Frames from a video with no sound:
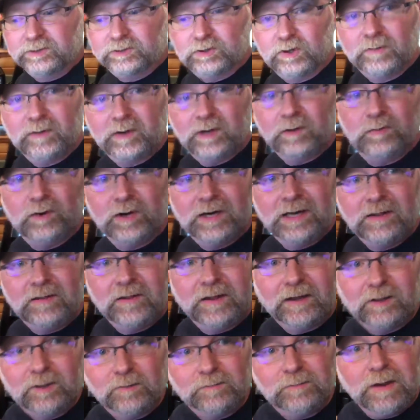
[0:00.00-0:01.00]
So I'm going to put in
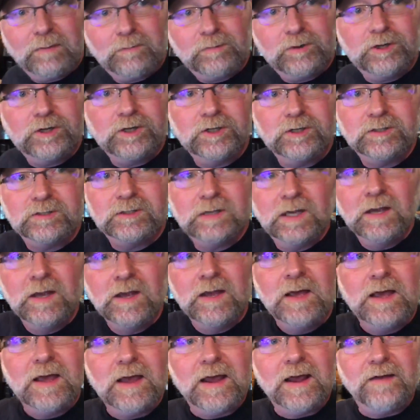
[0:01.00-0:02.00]
like the peppers
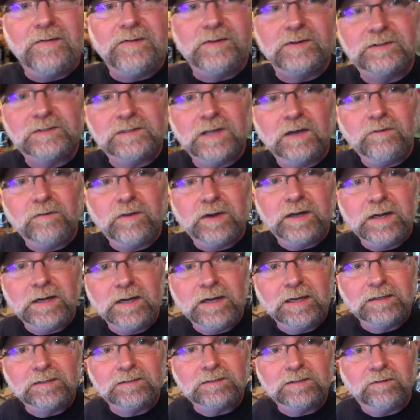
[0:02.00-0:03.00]
and the celery
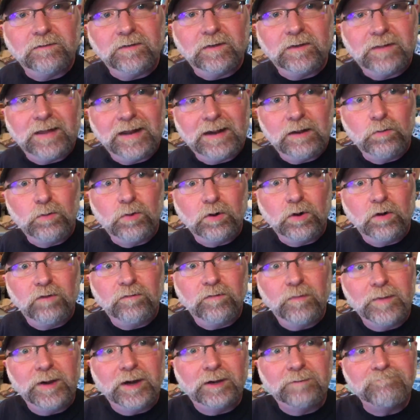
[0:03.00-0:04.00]
and stuff like that, and we'll go
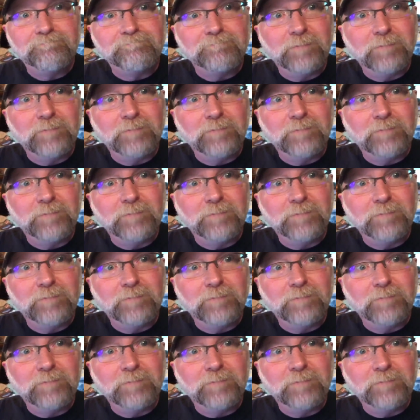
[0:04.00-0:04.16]
from there.